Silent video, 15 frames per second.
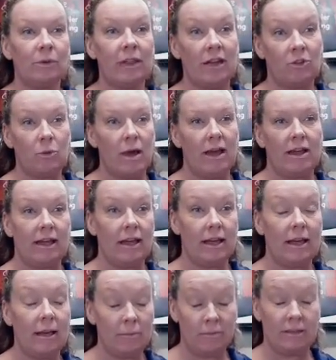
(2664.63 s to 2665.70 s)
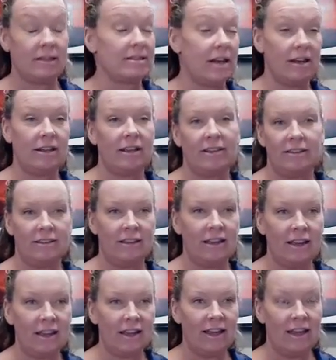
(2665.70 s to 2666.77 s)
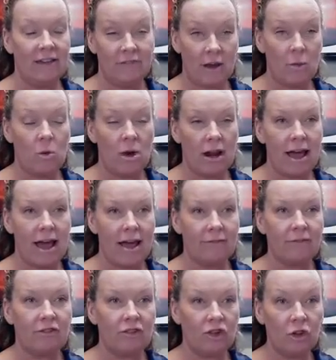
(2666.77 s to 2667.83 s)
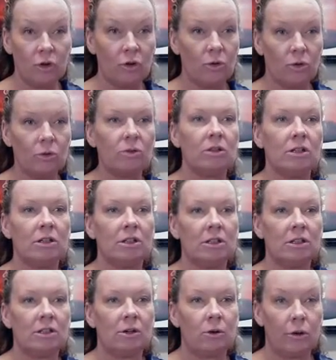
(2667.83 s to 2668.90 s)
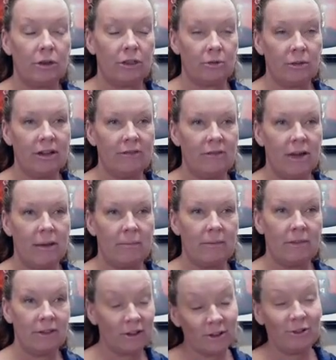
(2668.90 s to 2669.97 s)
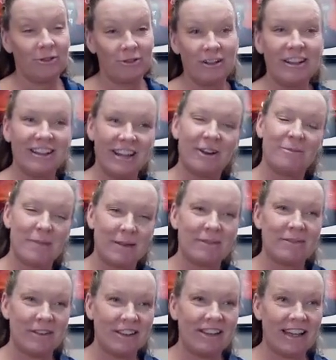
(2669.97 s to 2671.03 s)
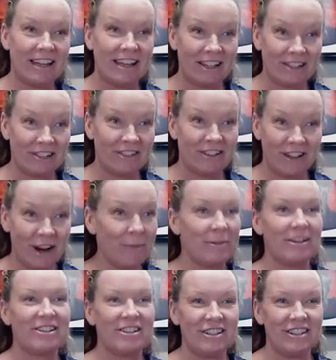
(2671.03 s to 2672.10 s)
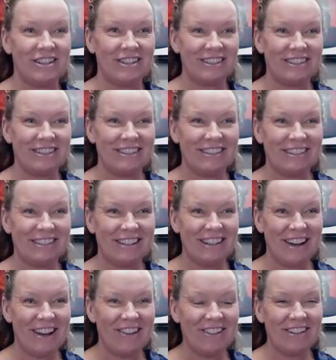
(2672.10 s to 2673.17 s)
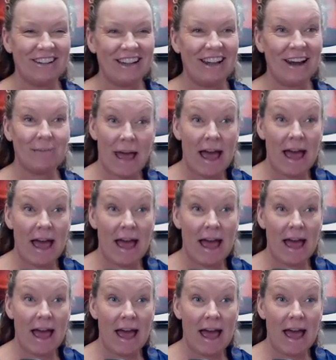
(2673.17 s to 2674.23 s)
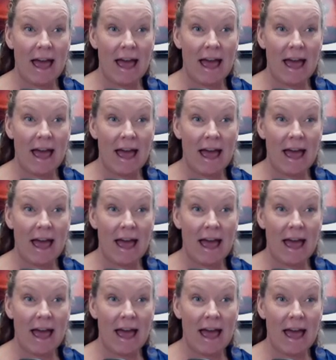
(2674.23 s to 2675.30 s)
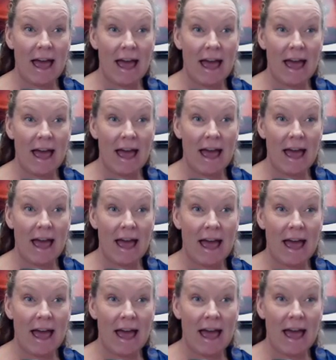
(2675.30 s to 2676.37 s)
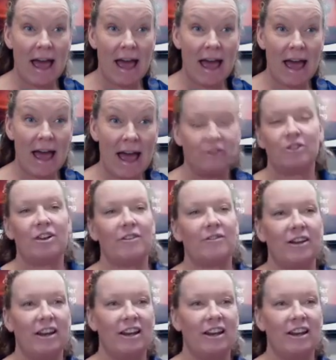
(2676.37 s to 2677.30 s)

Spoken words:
Well, that's why I'm excited, because if I want to have 2 or 3 of them, they're gluten-free and they don't make me feel like garbage, and I'm actively knowing that I'm eating something with lots of sugar in it, but it doesn't have that other stuff in